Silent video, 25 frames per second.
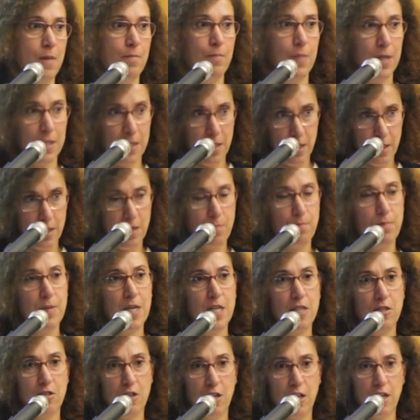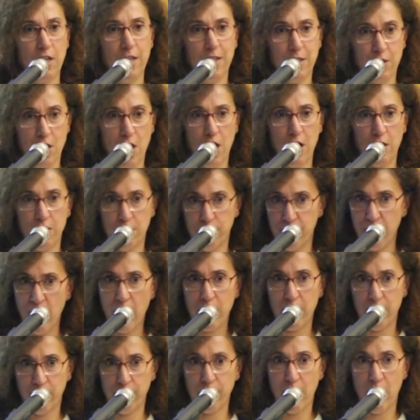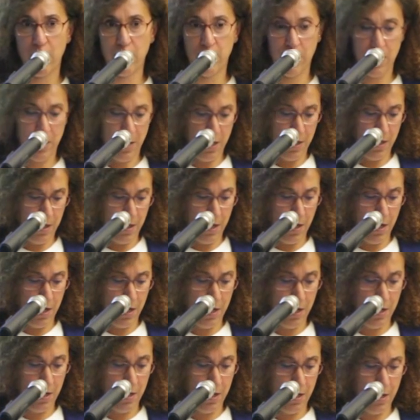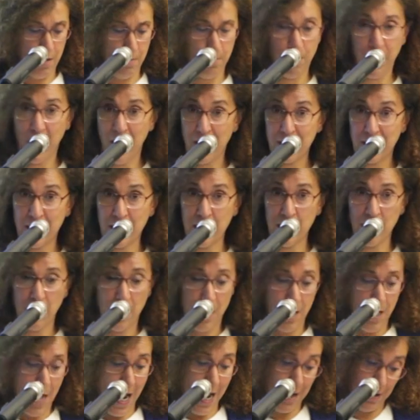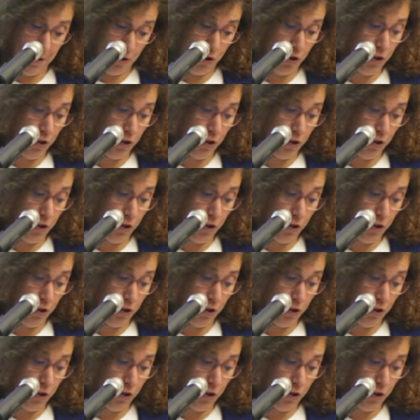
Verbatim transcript: but it immediately turned very, very uh, bloody and